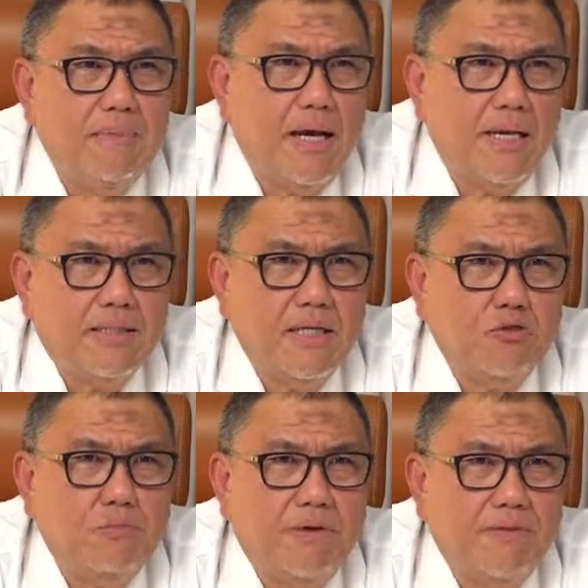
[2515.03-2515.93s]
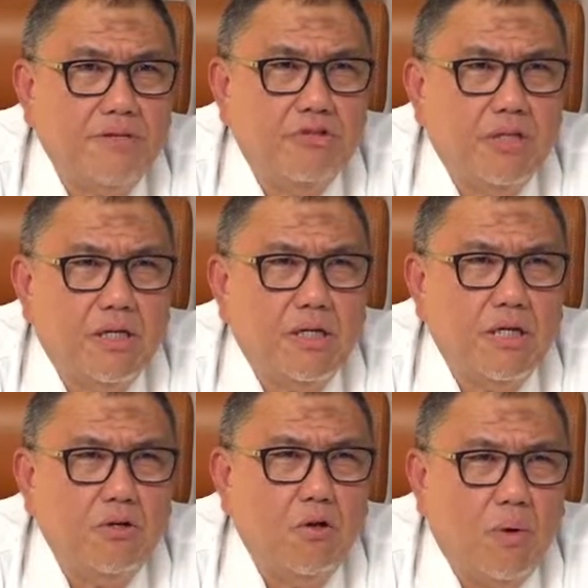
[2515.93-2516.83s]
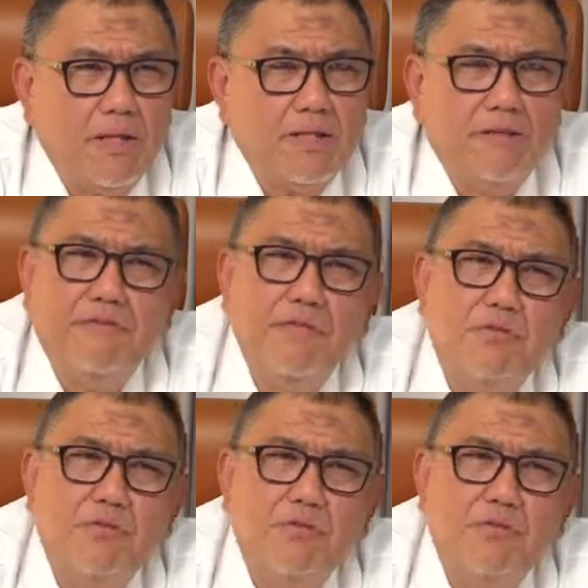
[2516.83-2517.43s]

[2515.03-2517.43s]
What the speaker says: as supraventricular, you know what the difference?